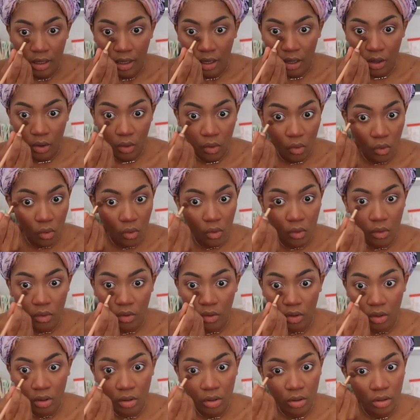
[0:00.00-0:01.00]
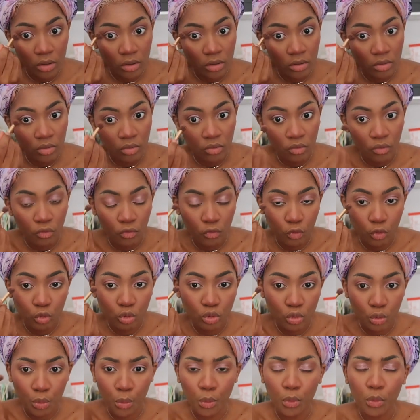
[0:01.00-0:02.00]
a whole
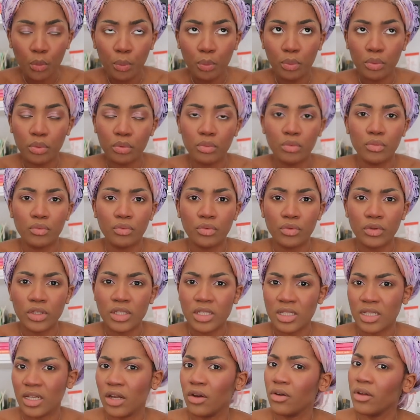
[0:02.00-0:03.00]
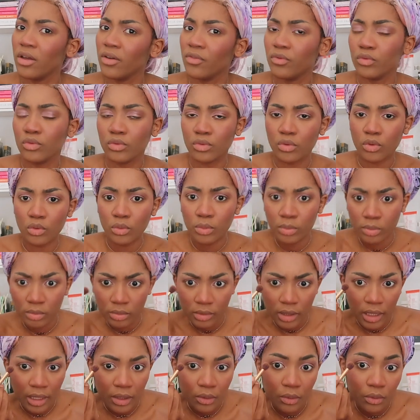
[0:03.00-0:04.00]
food group. Is dairy a food group?
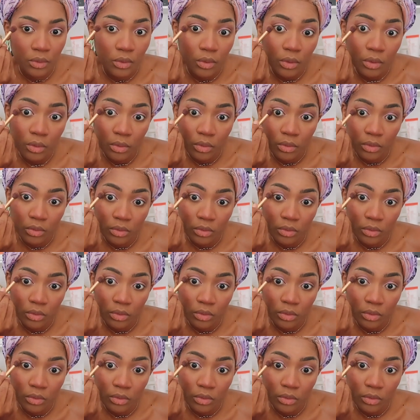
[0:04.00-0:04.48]
I don't know.